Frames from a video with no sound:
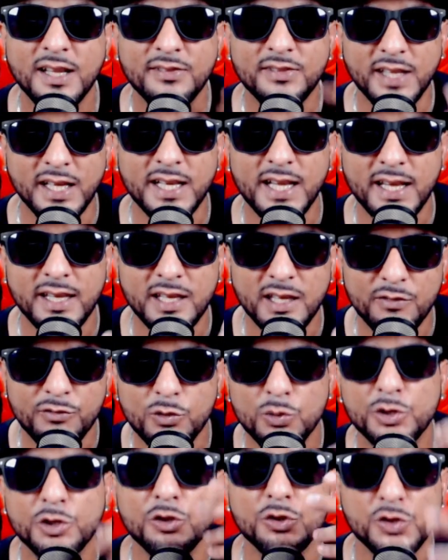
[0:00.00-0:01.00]
Then I give
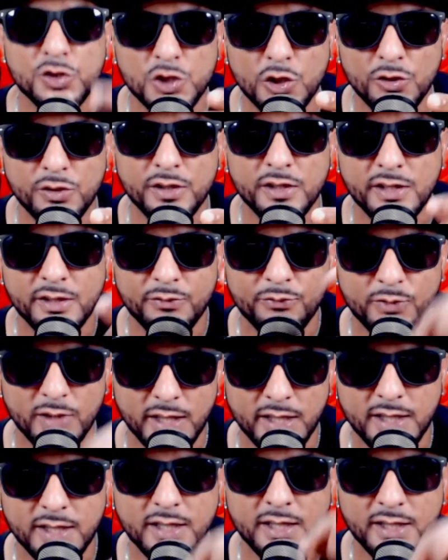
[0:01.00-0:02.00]
you an alternative
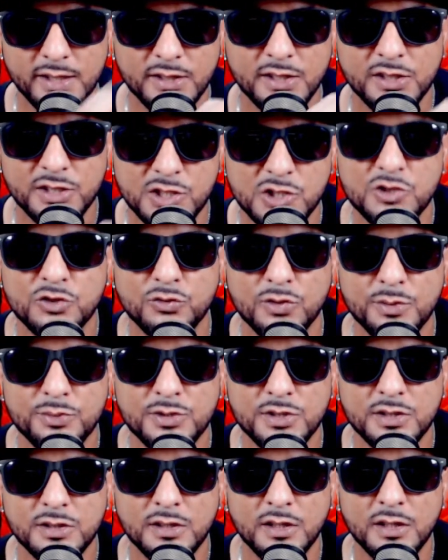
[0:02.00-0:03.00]
link in the
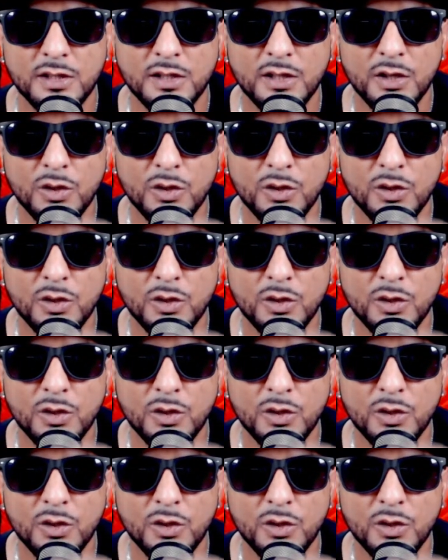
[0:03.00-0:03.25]
description,